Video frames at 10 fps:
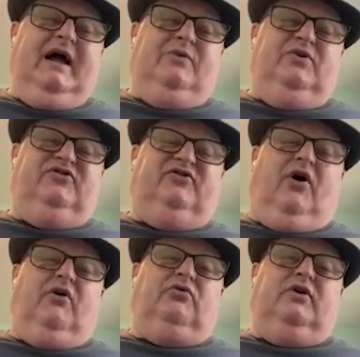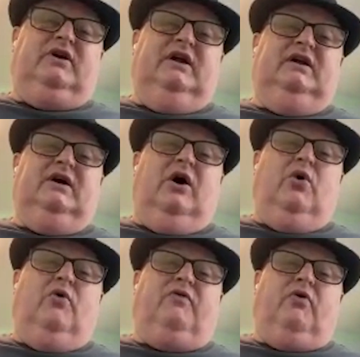and we start looking
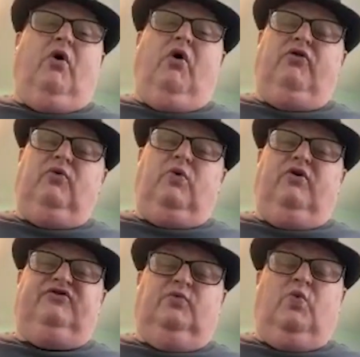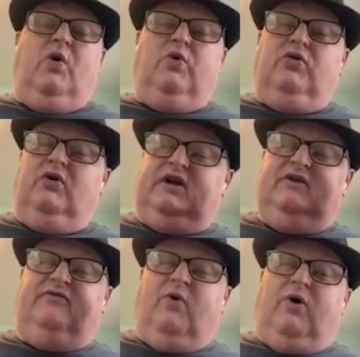over all the words. And what we're
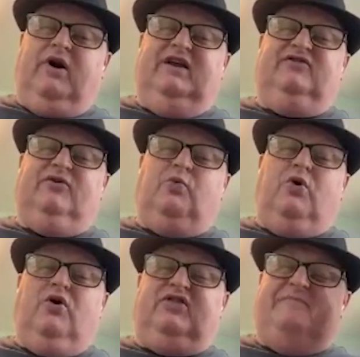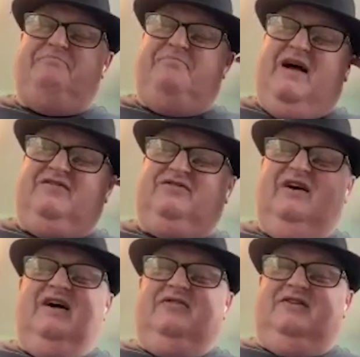looking for is the word that best,
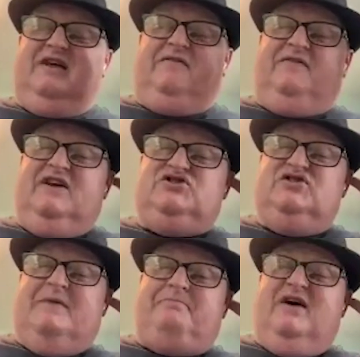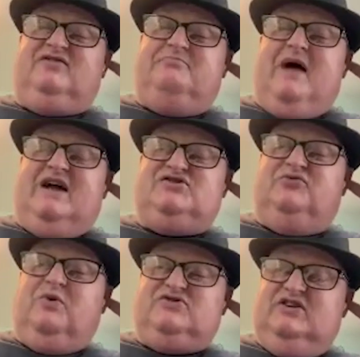the definition that best
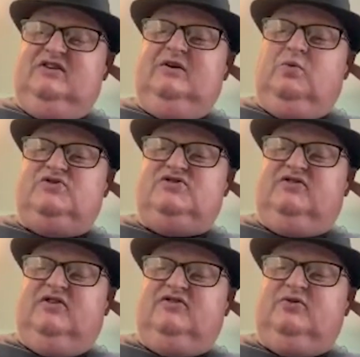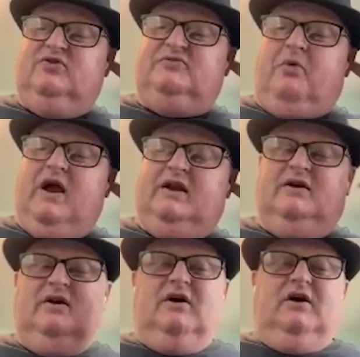matches which is in the student's brain.